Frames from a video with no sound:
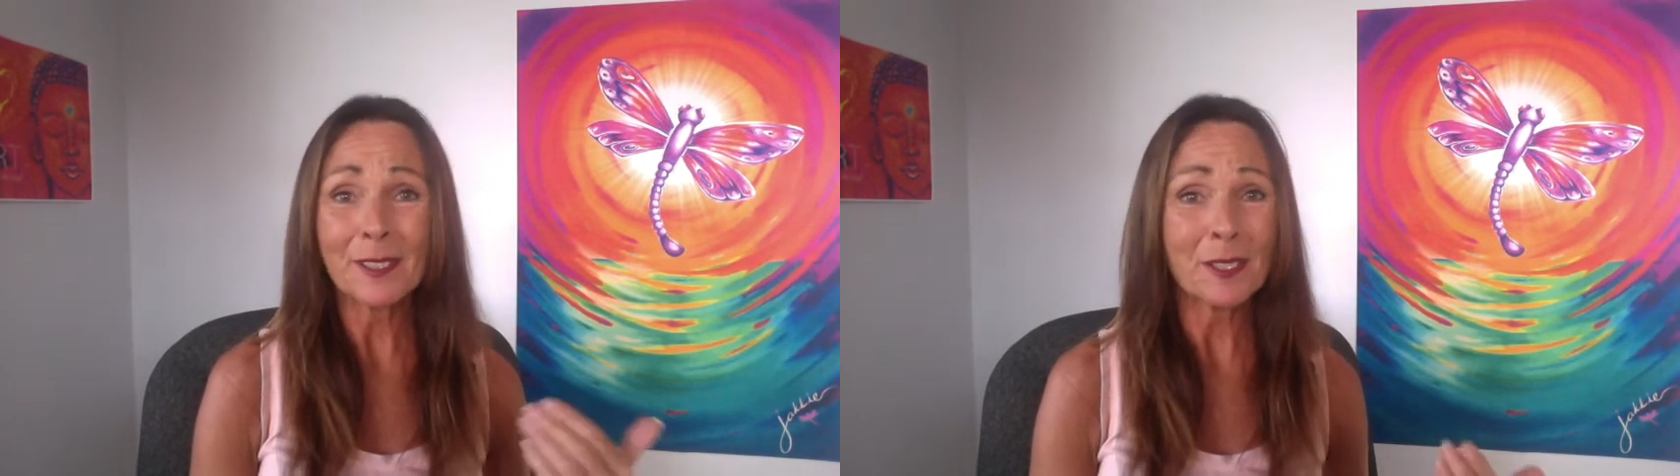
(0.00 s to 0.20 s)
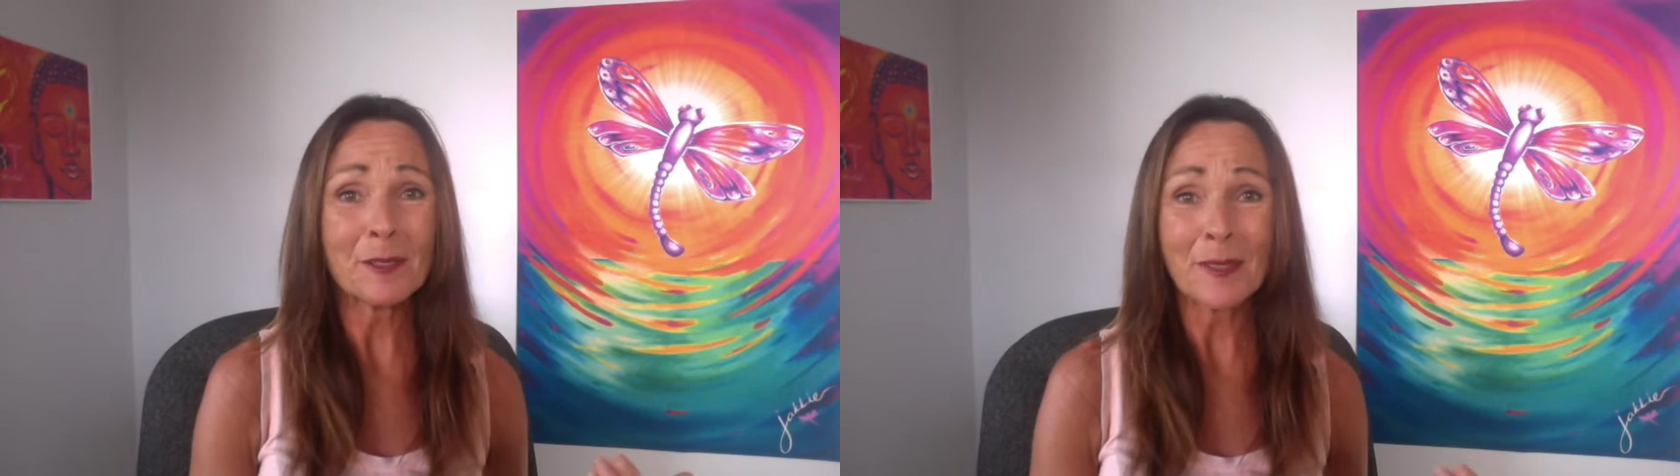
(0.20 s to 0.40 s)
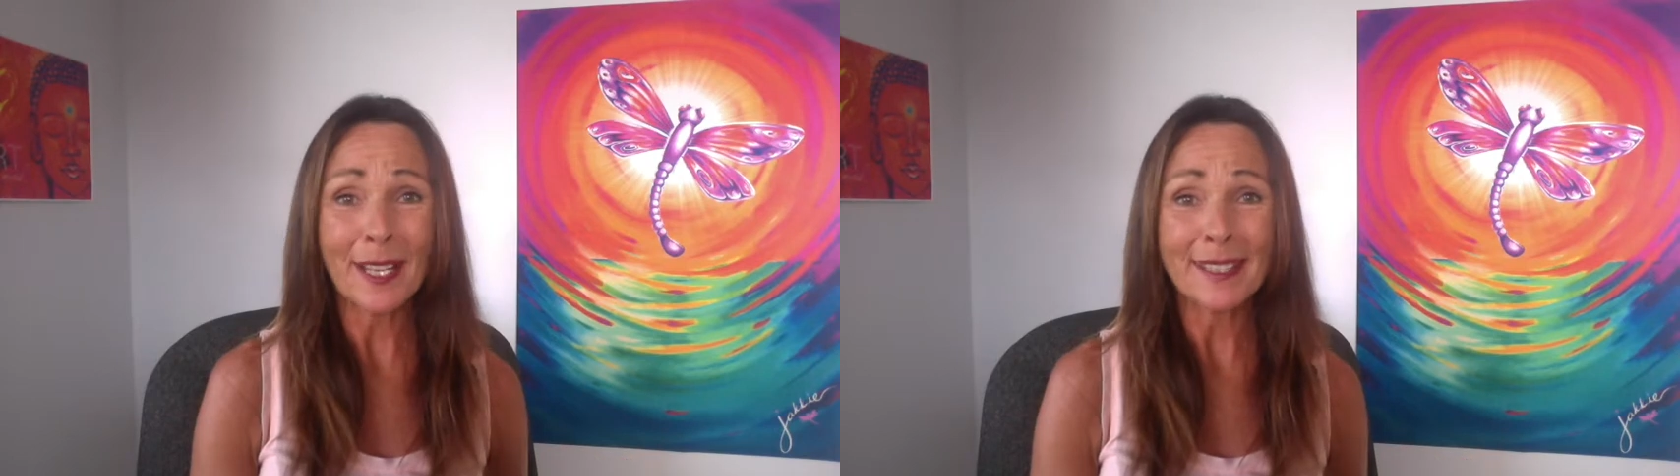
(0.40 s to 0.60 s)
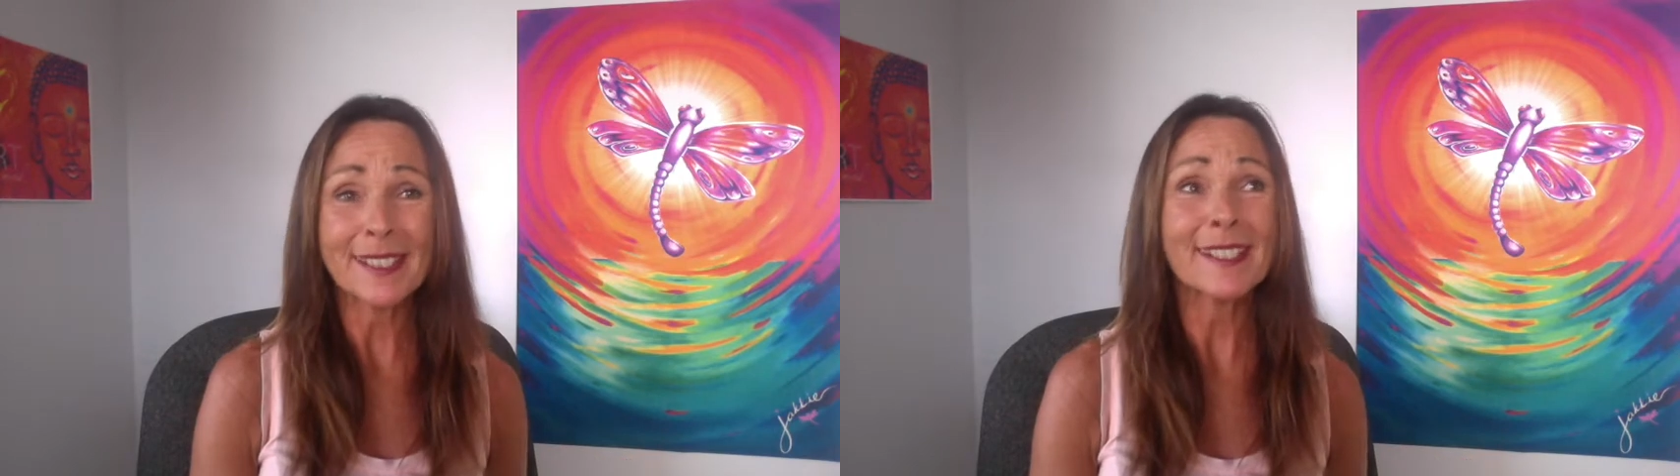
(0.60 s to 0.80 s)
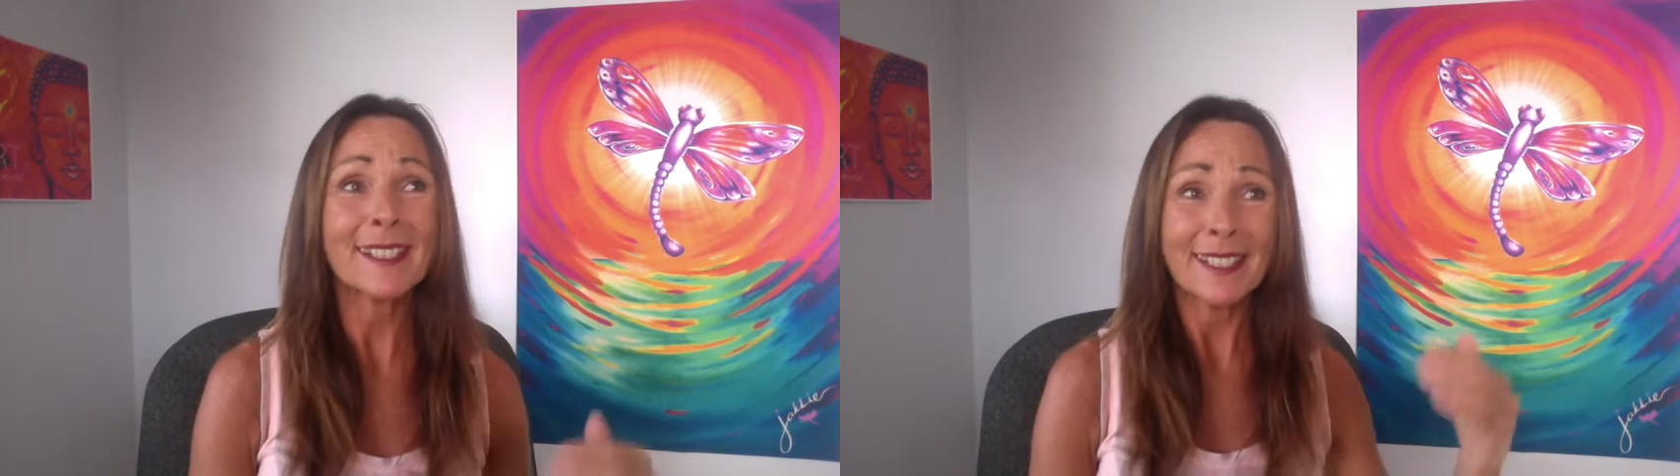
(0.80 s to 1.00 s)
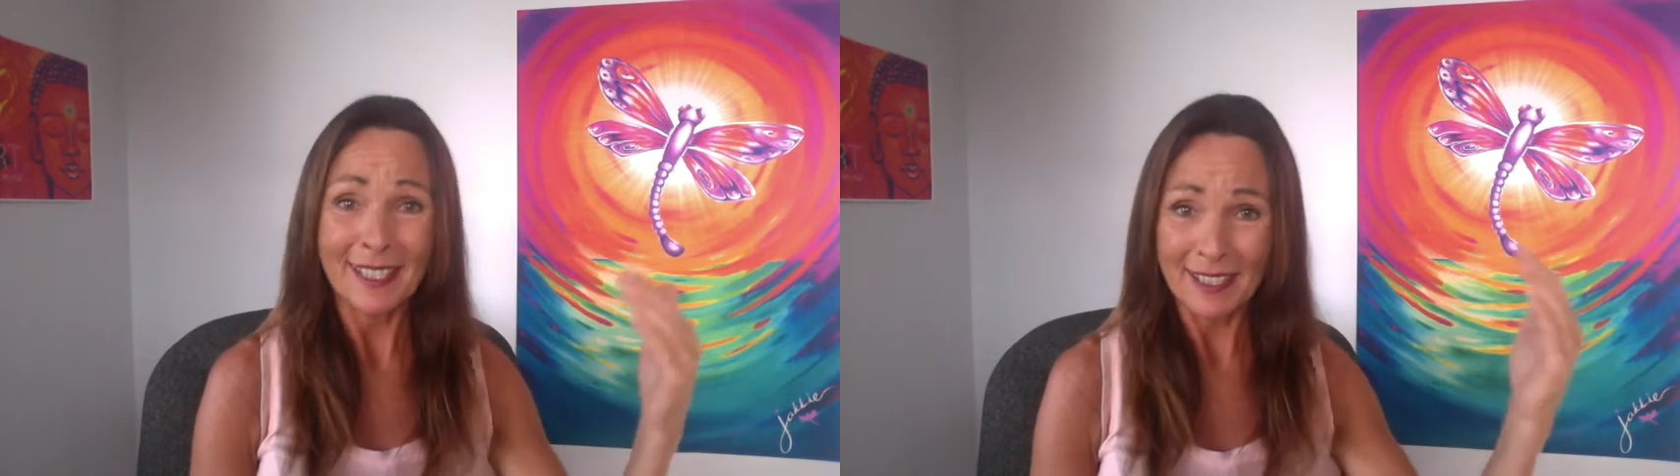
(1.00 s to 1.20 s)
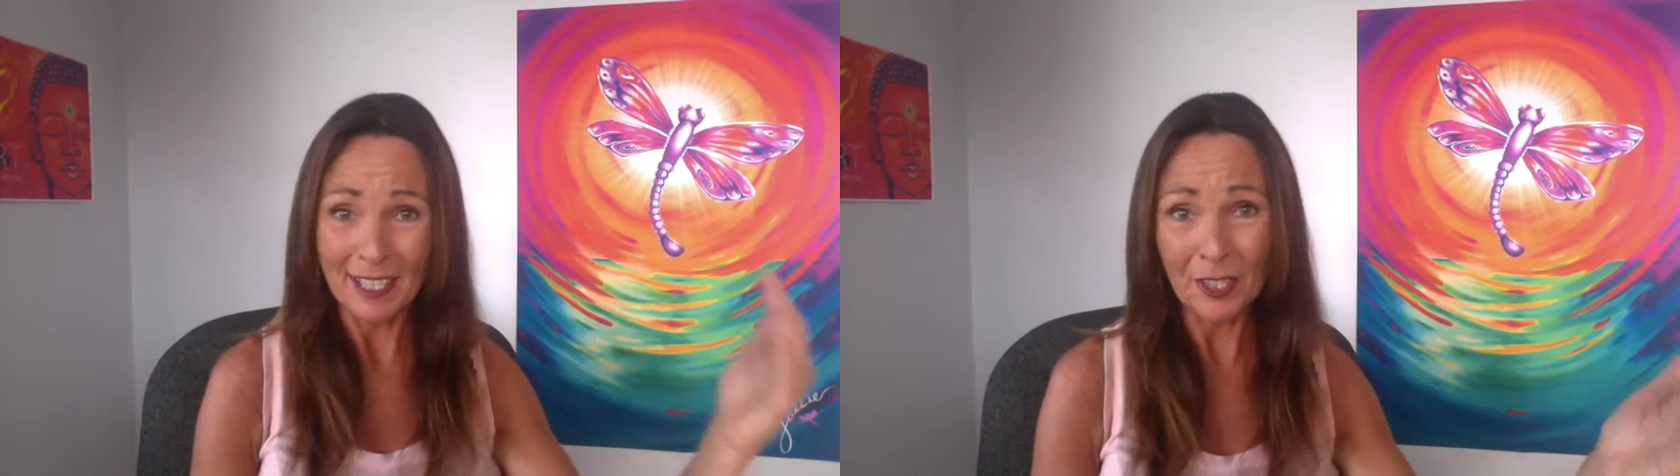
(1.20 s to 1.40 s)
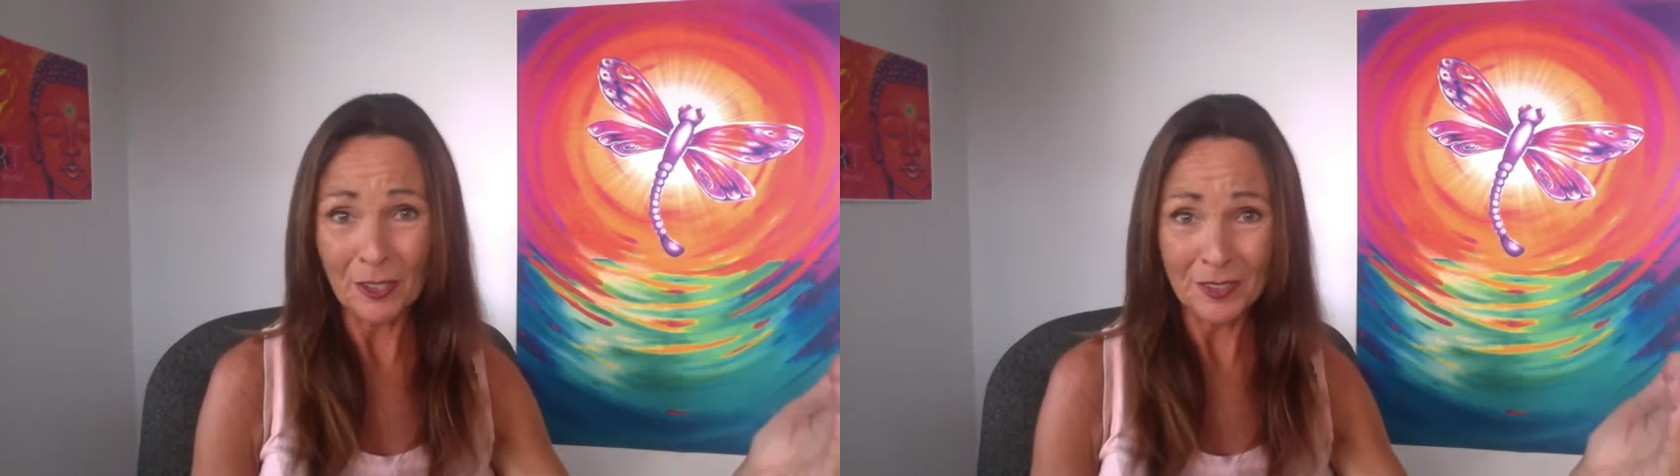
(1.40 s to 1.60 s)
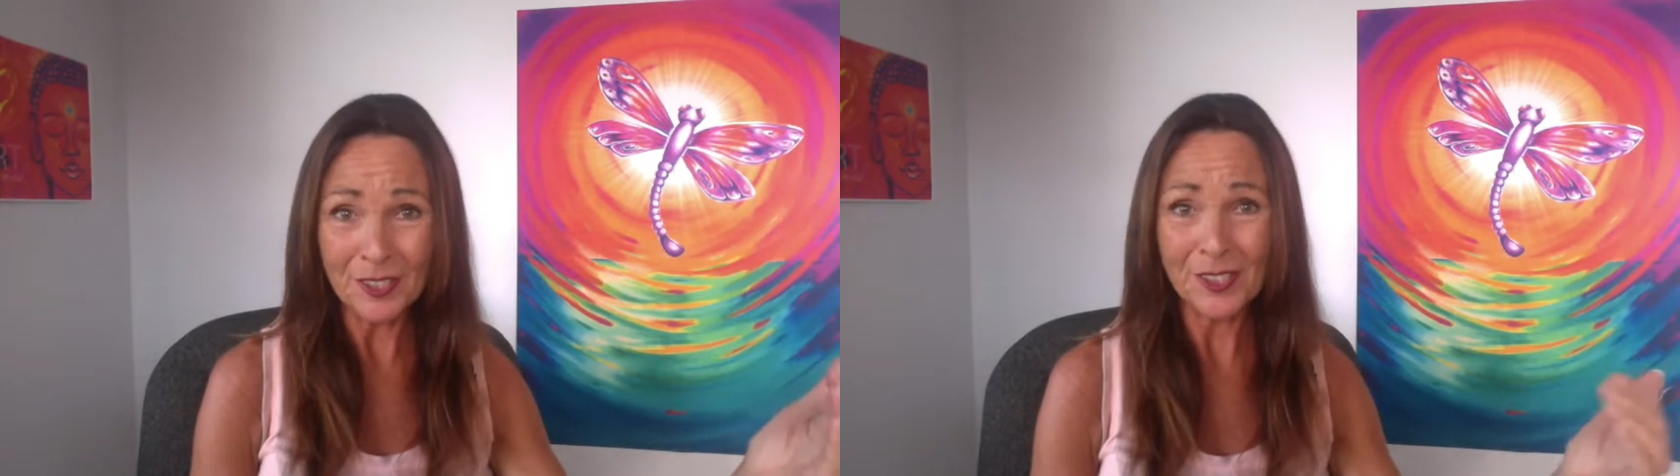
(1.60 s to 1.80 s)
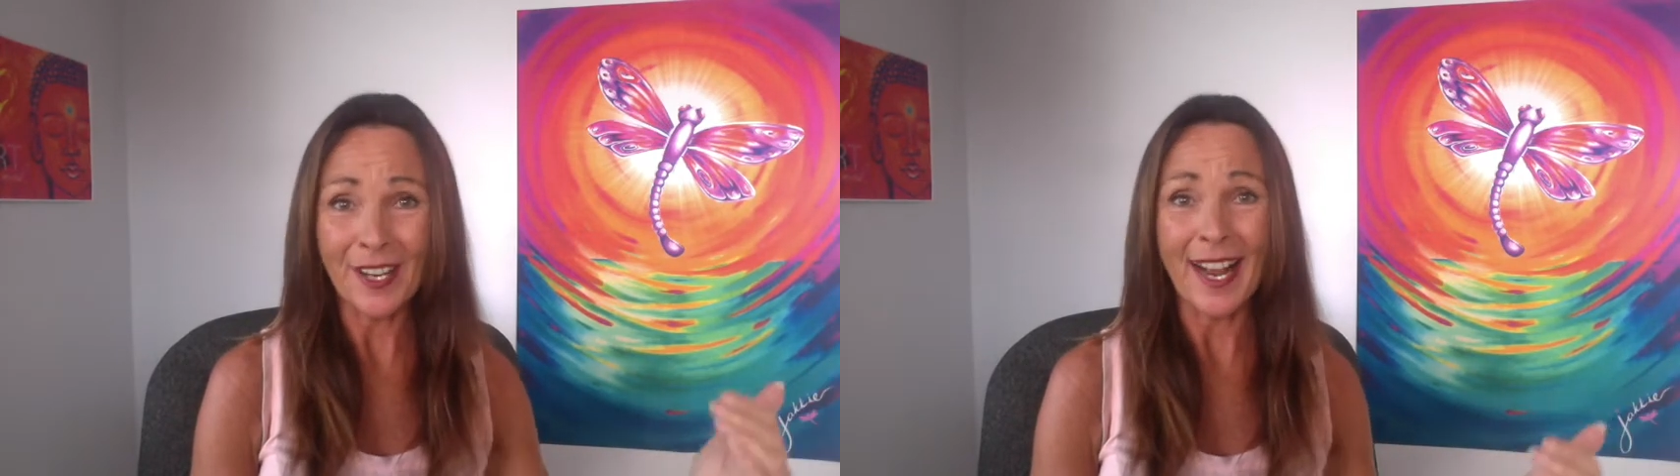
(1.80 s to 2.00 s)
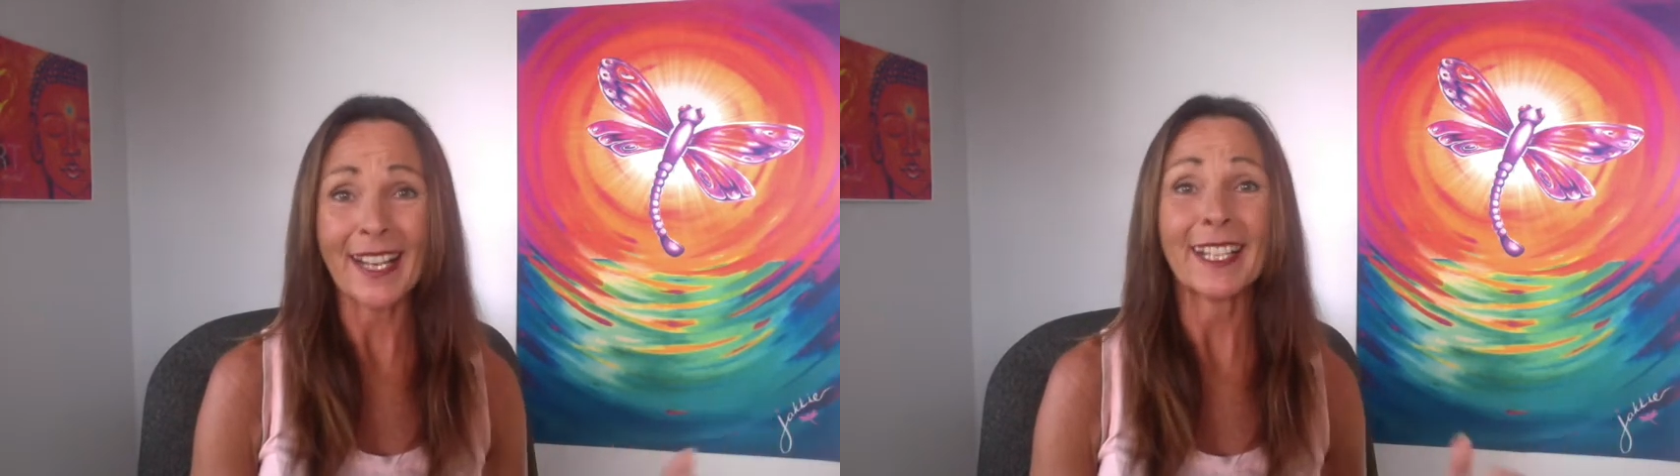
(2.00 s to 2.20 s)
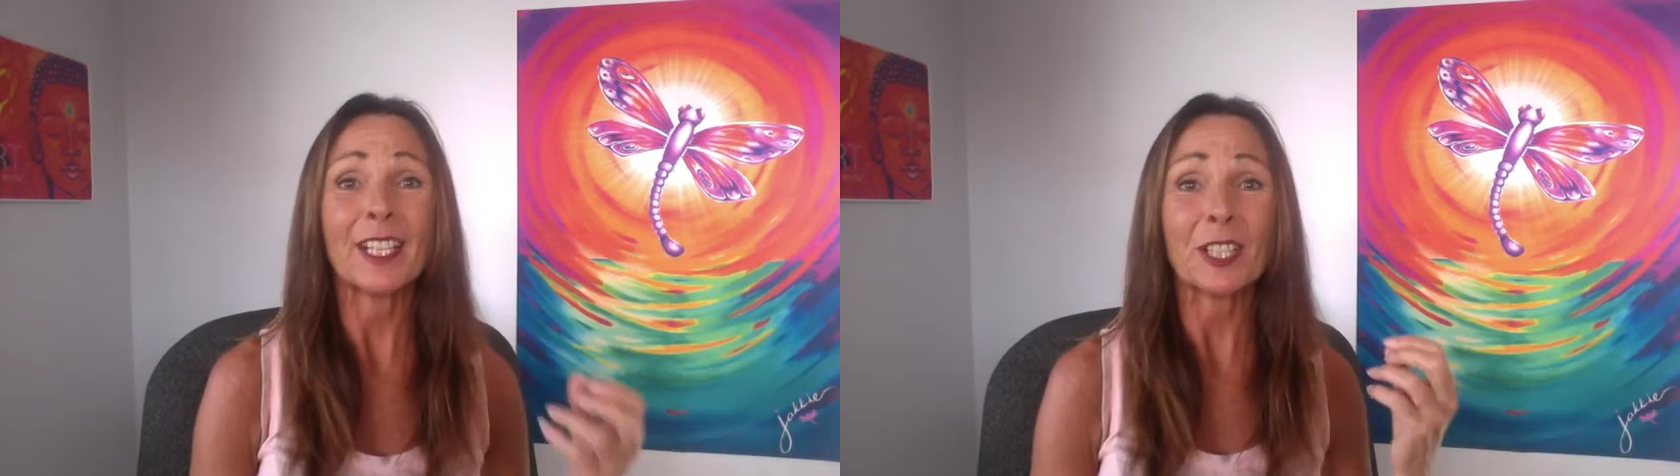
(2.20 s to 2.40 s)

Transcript: 2 months along the track,